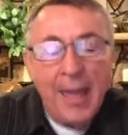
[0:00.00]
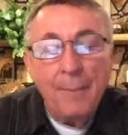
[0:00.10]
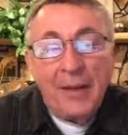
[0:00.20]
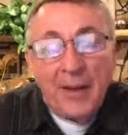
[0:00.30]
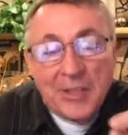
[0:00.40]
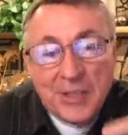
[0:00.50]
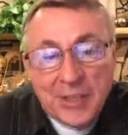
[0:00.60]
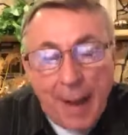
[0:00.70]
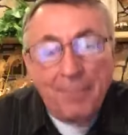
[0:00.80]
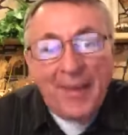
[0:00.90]
Because
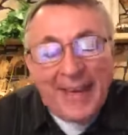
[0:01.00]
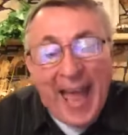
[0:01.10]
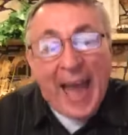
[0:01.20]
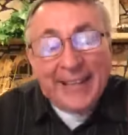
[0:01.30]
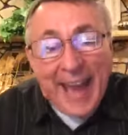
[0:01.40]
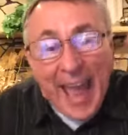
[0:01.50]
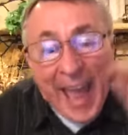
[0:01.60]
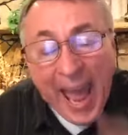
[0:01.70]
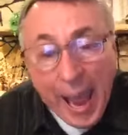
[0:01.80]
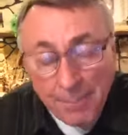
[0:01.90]
something had to
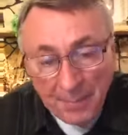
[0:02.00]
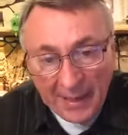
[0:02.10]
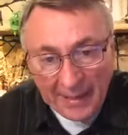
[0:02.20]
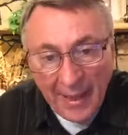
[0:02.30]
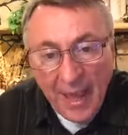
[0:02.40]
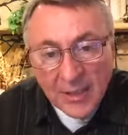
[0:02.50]
happen.